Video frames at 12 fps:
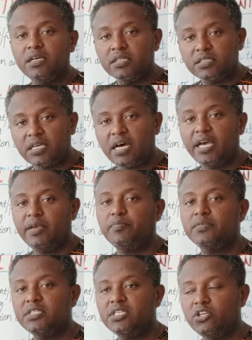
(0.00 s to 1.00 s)
type
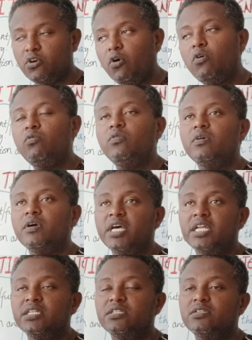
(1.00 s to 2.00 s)
0,
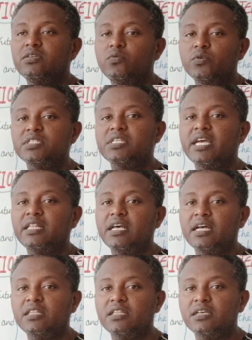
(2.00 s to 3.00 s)
and we said
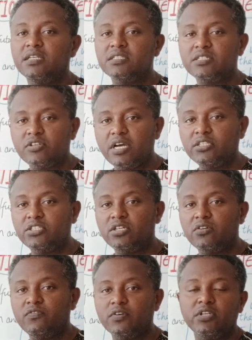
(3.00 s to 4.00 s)
that the structure
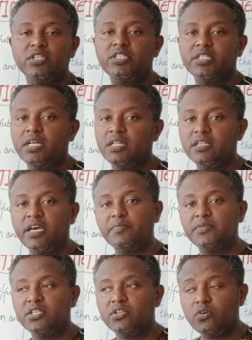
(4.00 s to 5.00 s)
of conditional type
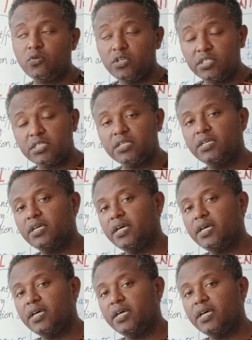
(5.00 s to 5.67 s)
0 was